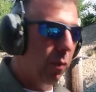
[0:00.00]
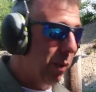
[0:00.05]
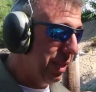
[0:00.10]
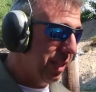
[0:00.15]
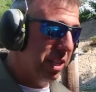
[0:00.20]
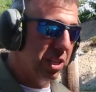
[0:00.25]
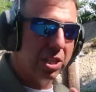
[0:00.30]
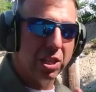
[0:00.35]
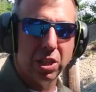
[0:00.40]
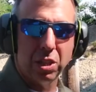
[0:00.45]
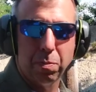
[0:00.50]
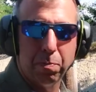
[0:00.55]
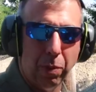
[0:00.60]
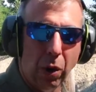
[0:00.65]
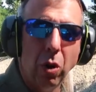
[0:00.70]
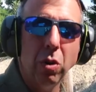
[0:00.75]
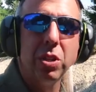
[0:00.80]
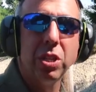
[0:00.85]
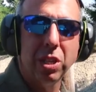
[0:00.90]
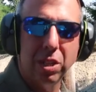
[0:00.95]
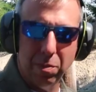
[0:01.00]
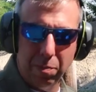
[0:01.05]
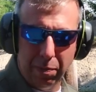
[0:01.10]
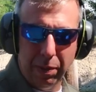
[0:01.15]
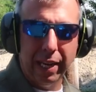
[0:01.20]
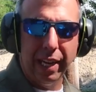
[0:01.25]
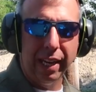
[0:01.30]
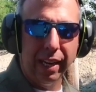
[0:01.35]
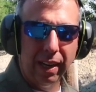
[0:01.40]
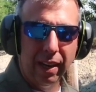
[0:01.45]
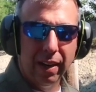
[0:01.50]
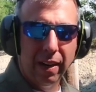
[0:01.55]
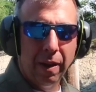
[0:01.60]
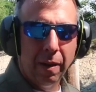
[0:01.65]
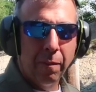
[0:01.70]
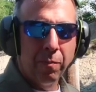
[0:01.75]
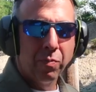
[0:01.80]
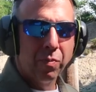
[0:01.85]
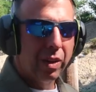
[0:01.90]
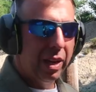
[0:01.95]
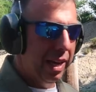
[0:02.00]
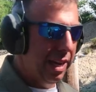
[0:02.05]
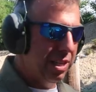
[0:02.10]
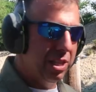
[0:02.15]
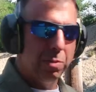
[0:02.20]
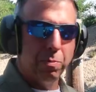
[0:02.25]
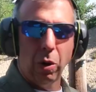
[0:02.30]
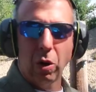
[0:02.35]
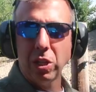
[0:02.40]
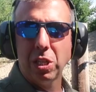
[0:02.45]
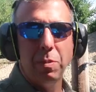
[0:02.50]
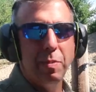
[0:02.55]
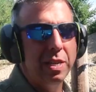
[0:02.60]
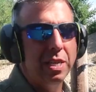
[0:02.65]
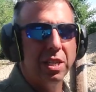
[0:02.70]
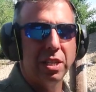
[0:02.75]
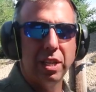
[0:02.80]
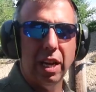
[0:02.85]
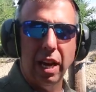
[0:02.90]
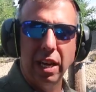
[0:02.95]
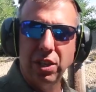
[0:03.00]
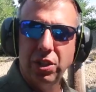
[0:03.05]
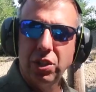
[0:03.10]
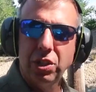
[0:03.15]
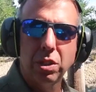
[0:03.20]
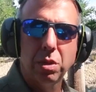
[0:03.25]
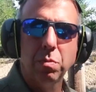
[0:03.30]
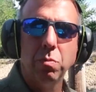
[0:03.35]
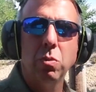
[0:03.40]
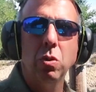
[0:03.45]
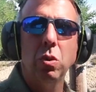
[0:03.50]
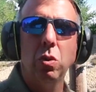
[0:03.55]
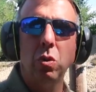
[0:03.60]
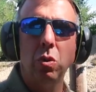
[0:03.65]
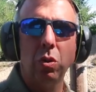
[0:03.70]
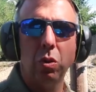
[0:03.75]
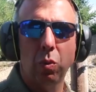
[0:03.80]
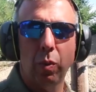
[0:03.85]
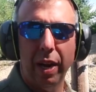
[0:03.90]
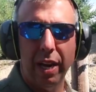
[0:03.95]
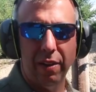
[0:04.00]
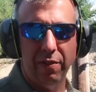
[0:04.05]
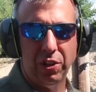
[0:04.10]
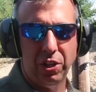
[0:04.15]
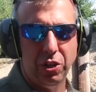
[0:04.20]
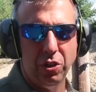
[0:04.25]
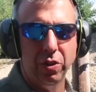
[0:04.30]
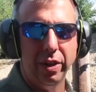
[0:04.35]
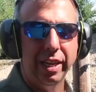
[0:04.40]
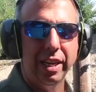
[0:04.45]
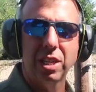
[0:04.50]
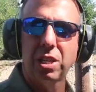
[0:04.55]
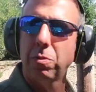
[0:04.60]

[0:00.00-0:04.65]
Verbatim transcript: What this is supposed to be, it's supposed to be just a smooth way of shooting.